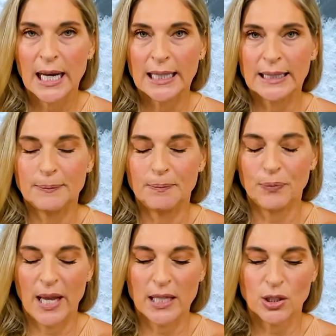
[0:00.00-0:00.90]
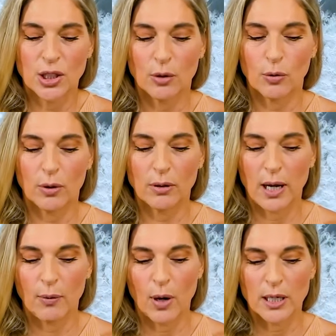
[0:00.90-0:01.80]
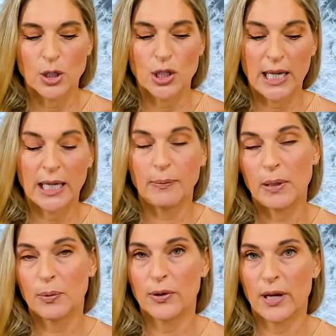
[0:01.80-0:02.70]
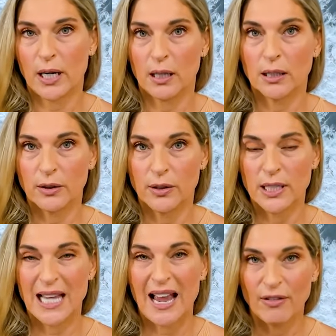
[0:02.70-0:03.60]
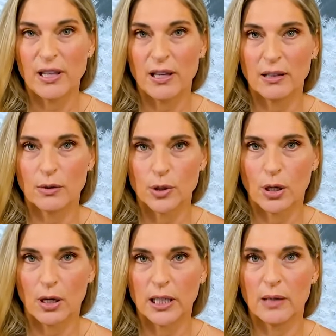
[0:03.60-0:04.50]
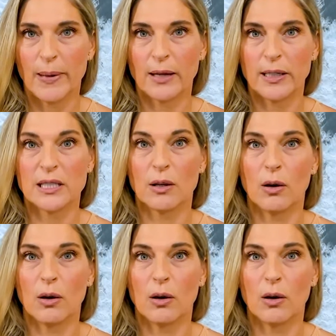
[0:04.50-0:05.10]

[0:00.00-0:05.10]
Um, and so I want to just say to people that uh, this everything that we're talking about is